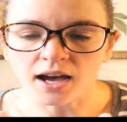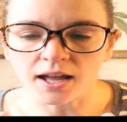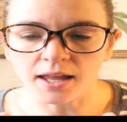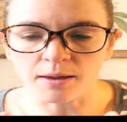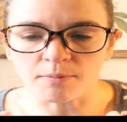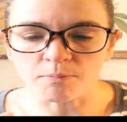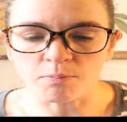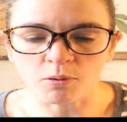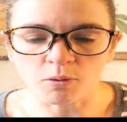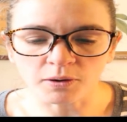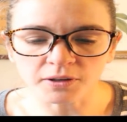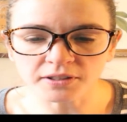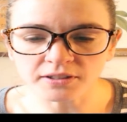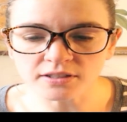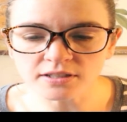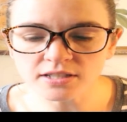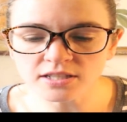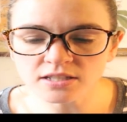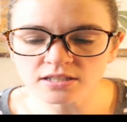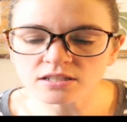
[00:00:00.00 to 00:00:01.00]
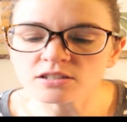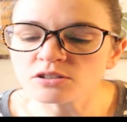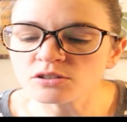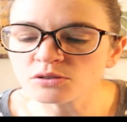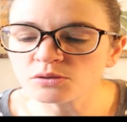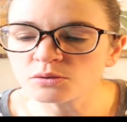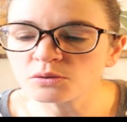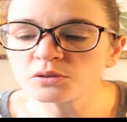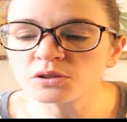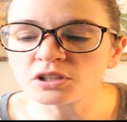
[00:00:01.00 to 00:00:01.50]
important
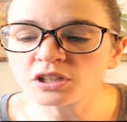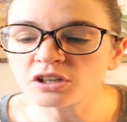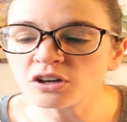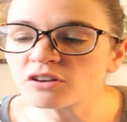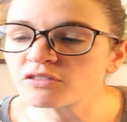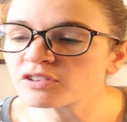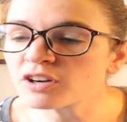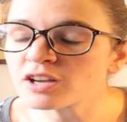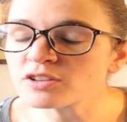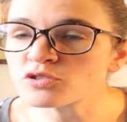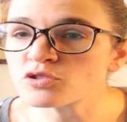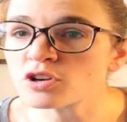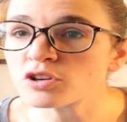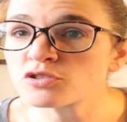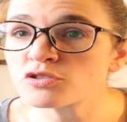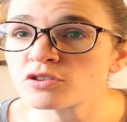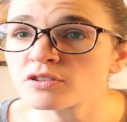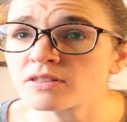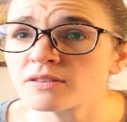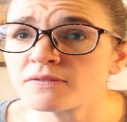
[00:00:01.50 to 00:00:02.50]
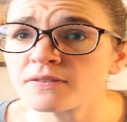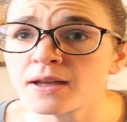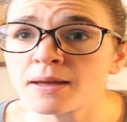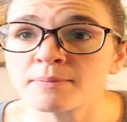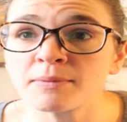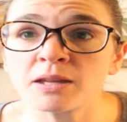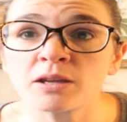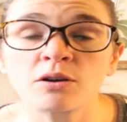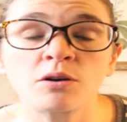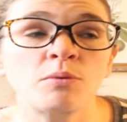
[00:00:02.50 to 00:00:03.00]
to the overall structure of the family,